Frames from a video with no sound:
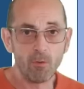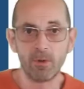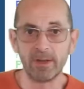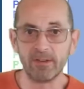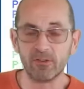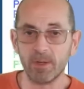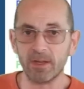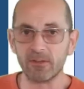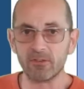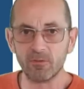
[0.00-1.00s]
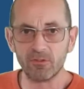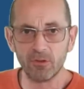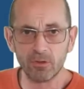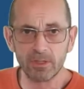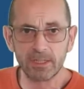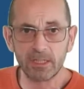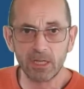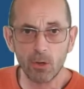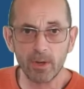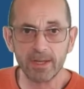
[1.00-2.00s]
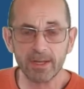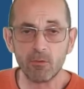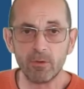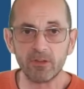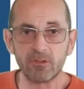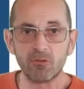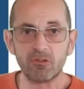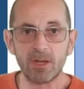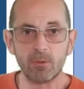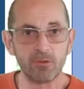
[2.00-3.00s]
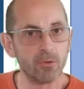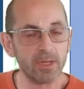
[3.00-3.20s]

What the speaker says: rain spikes, so there's an ongoing risk of showers or